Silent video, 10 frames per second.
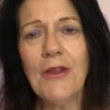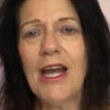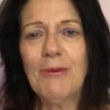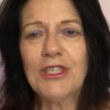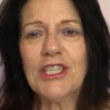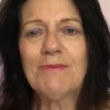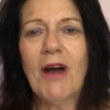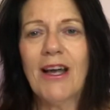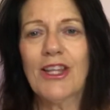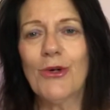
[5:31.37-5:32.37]
they were just
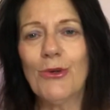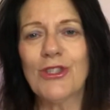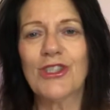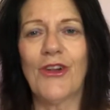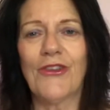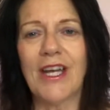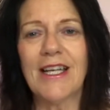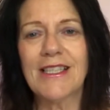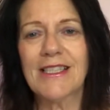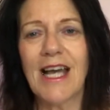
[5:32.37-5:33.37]
my thoughts on this,